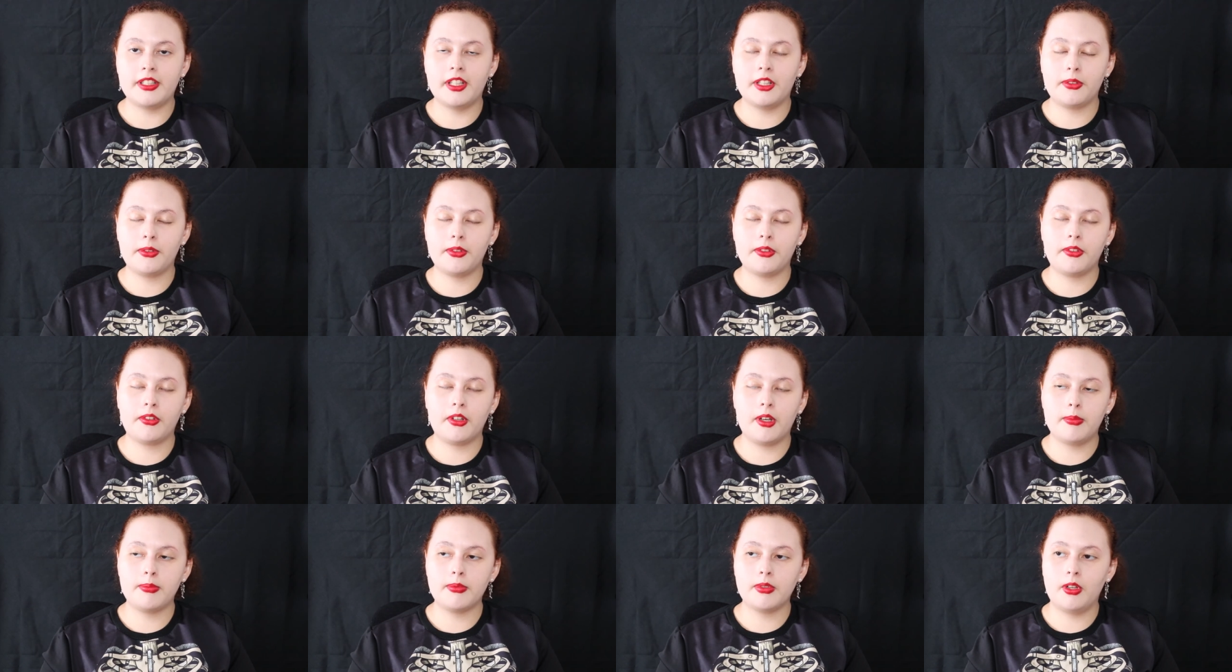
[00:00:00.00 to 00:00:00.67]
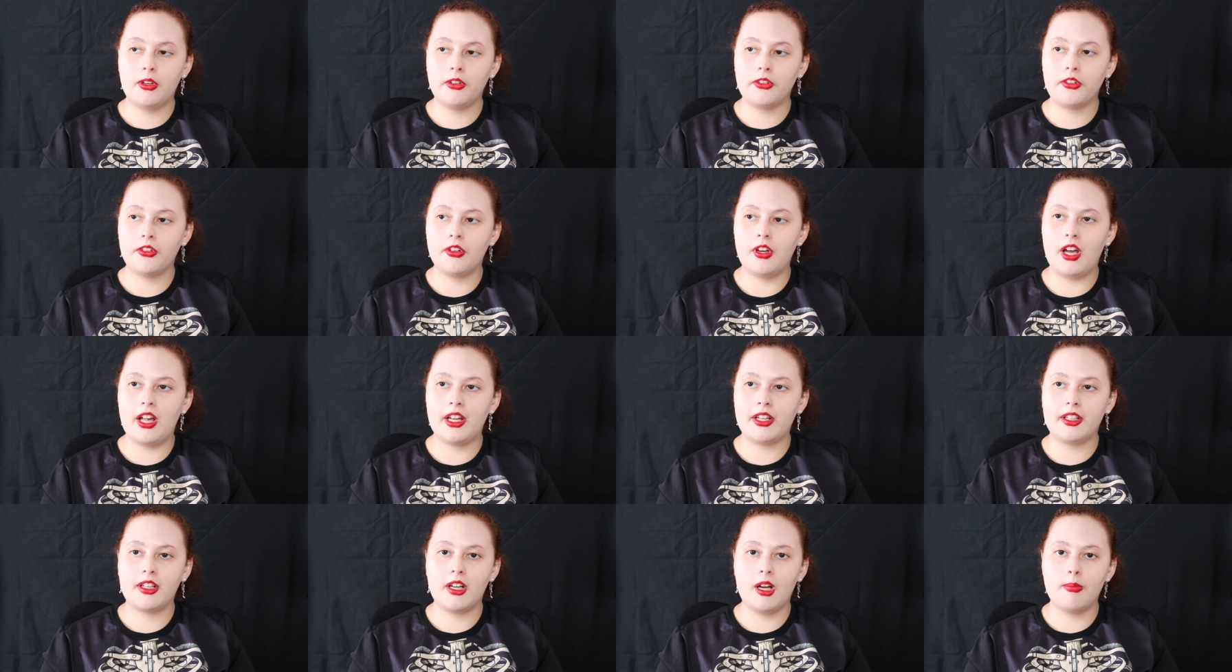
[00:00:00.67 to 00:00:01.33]
Tales from the Crypt also
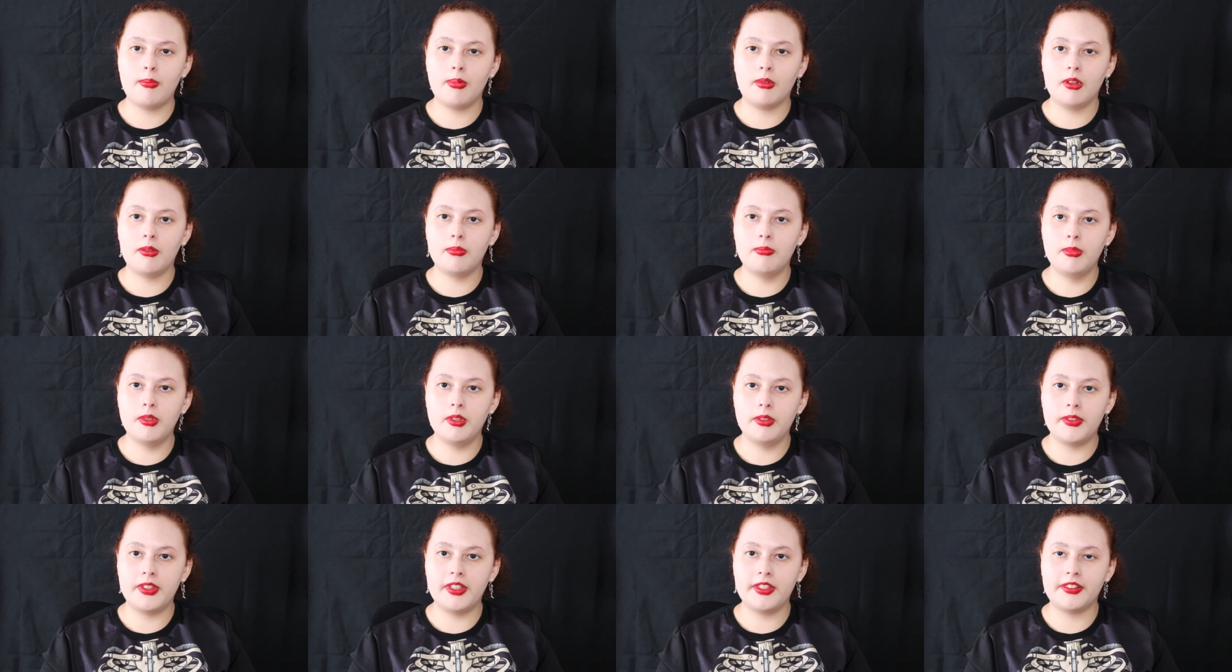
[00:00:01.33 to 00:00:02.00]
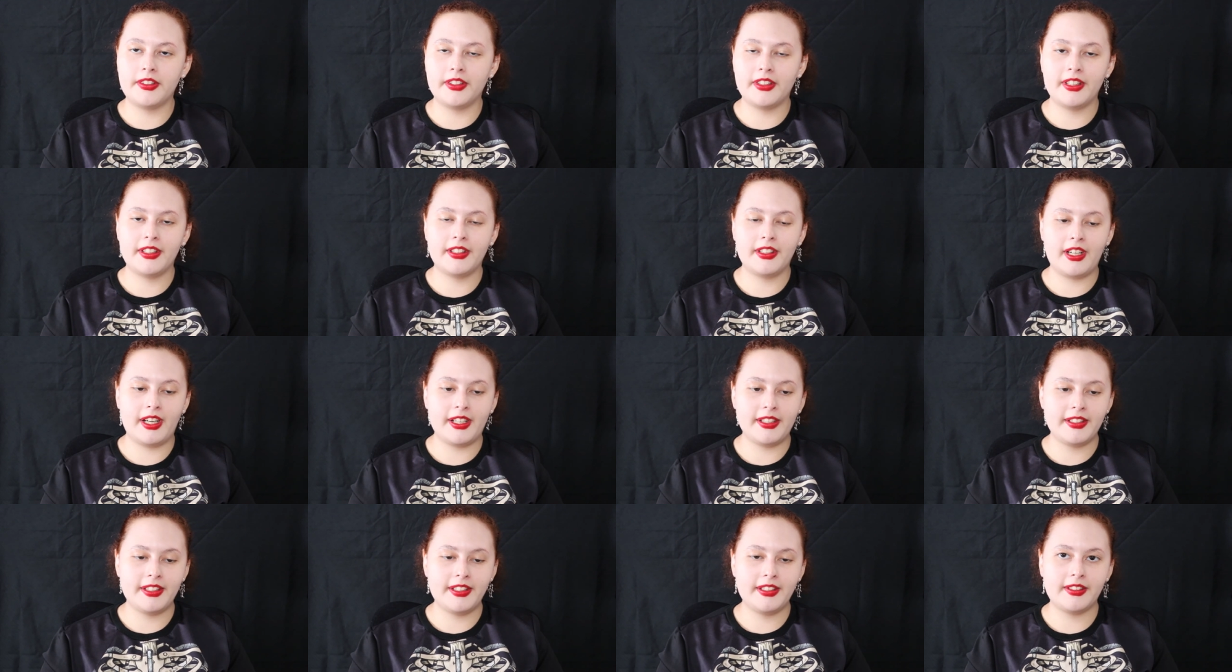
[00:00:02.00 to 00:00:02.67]
had a couple of movies in the
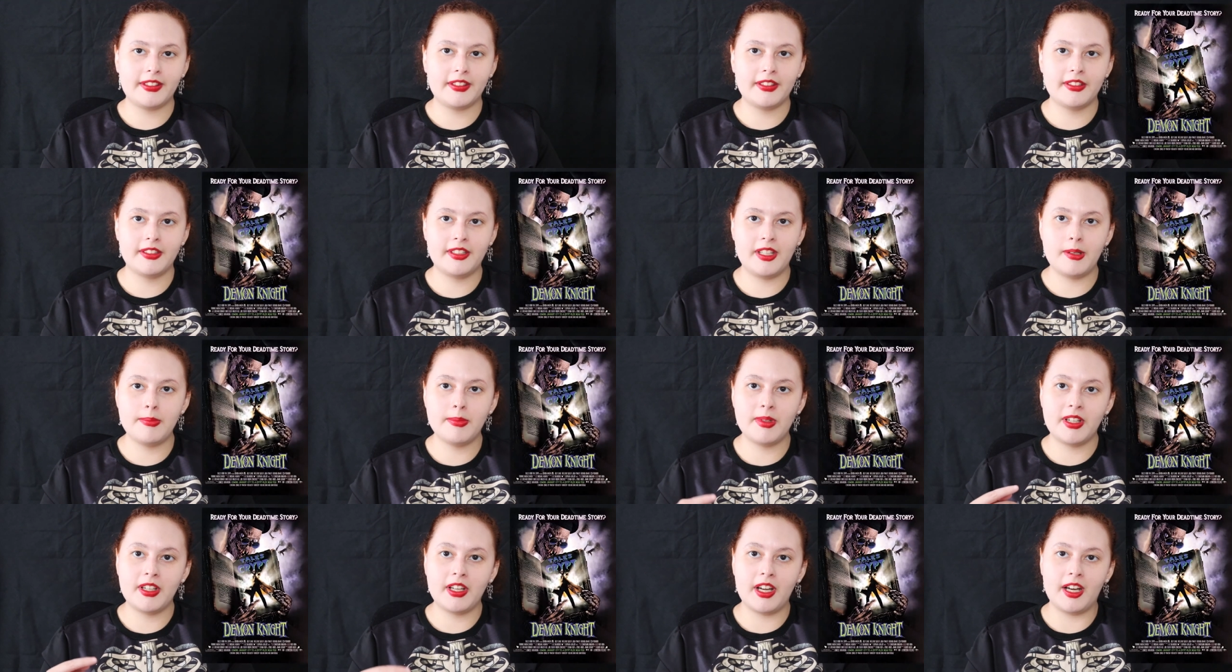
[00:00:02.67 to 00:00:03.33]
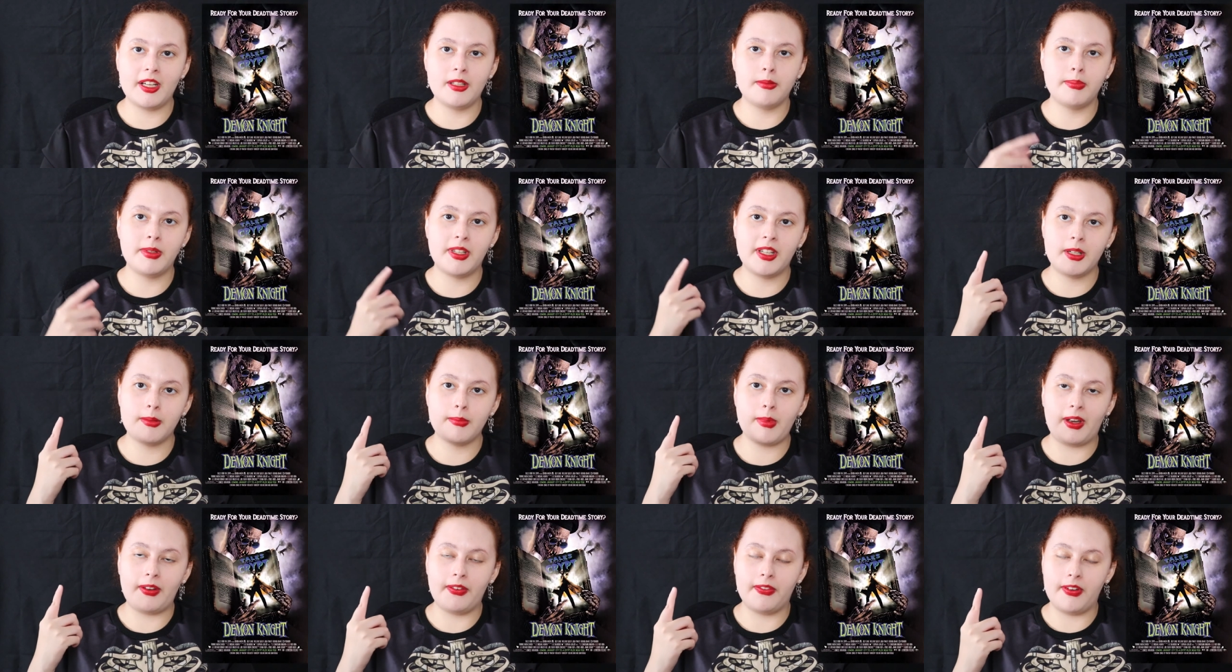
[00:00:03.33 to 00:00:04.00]
90s, Demon Knight
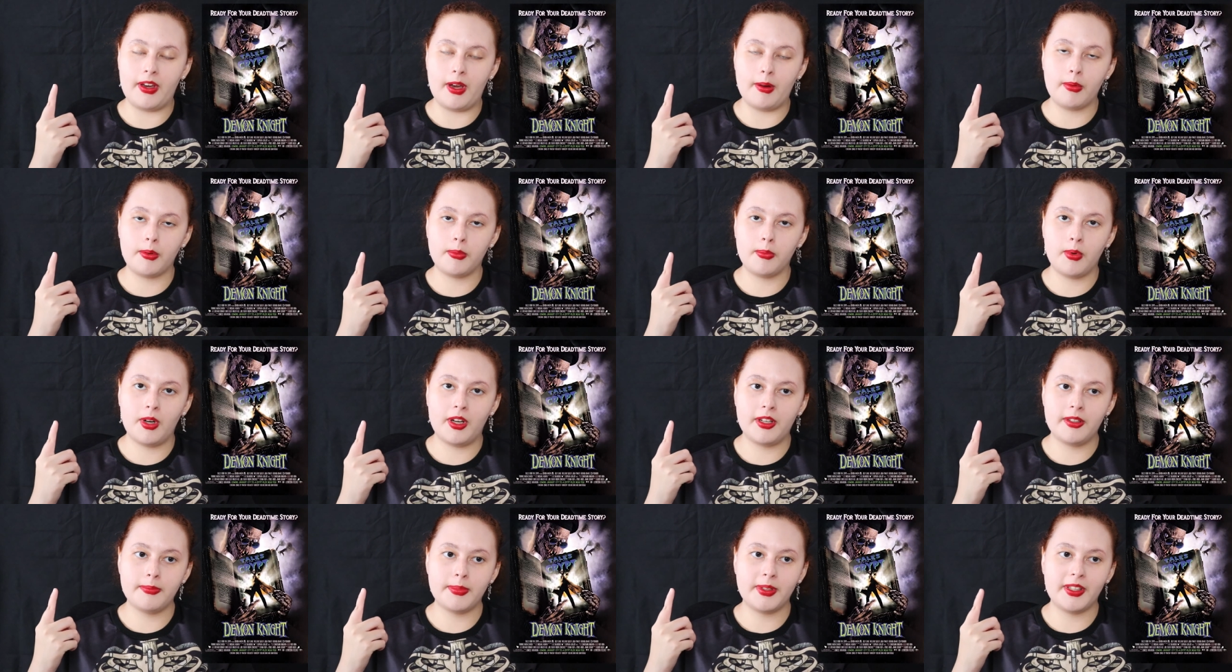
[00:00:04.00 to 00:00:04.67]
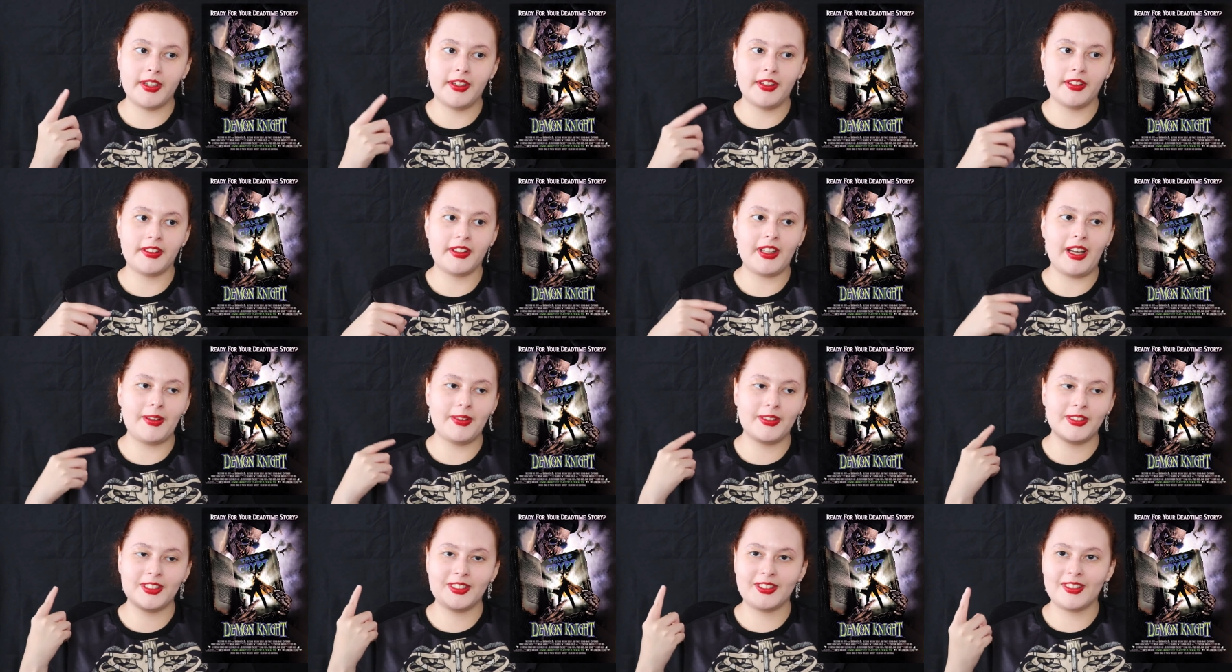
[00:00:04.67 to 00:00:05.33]
being my favorite one because
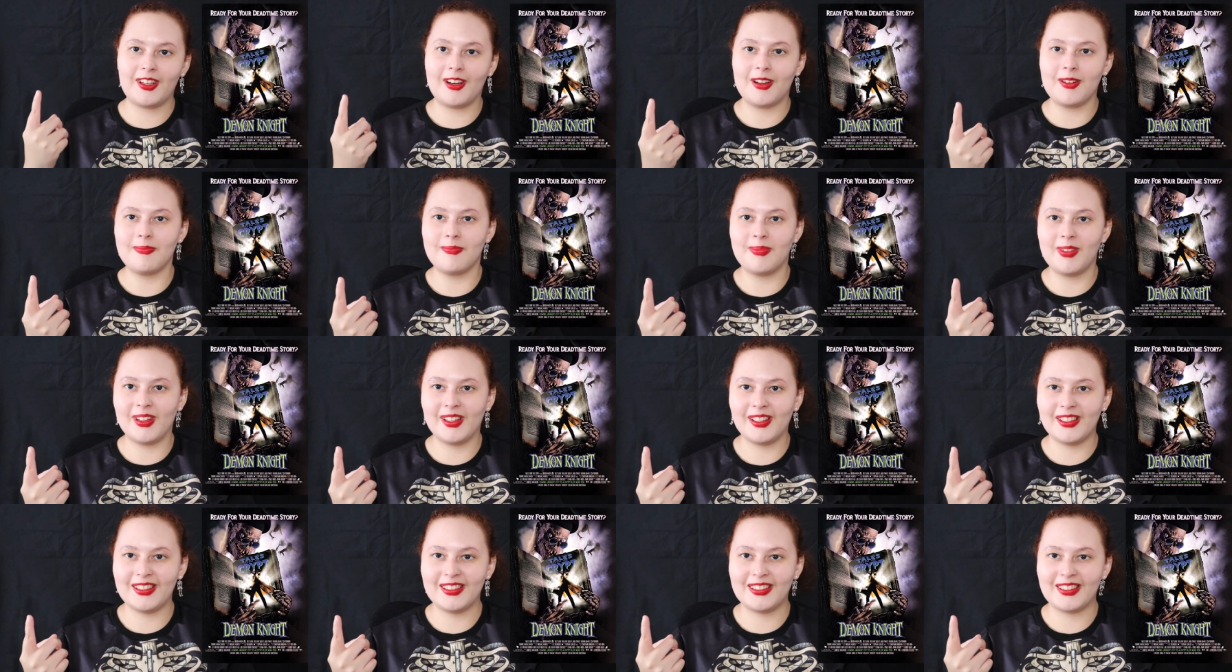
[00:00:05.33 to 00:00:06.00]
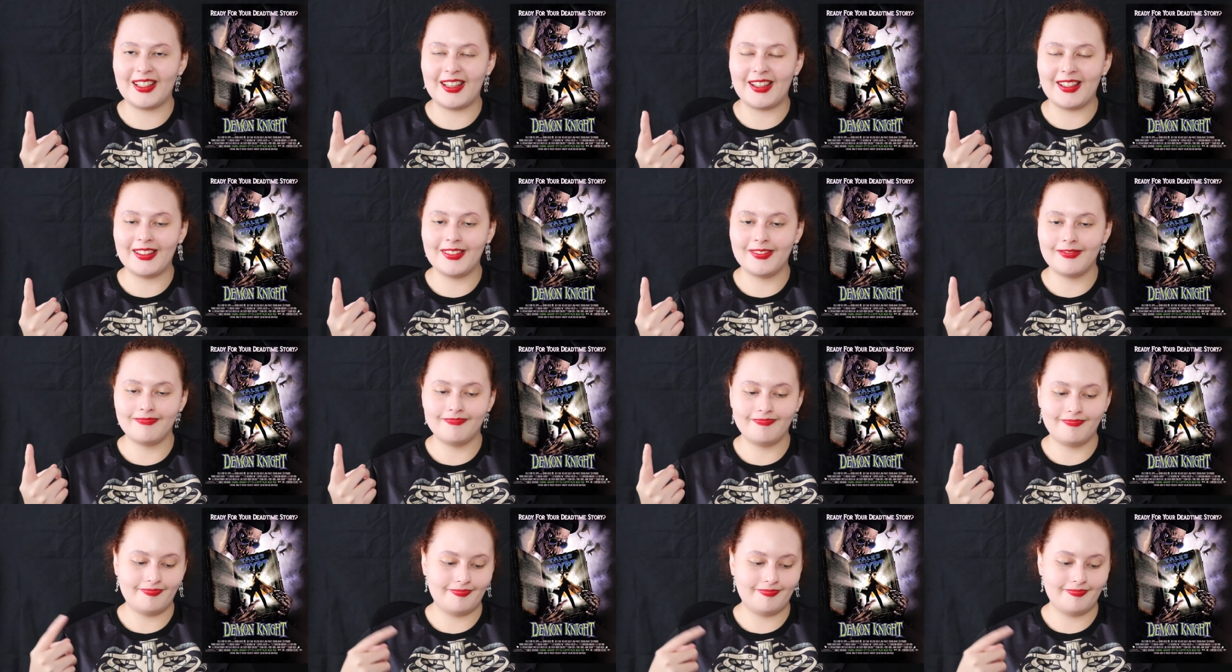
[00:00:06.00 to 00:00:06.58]
that one starred Billy Zane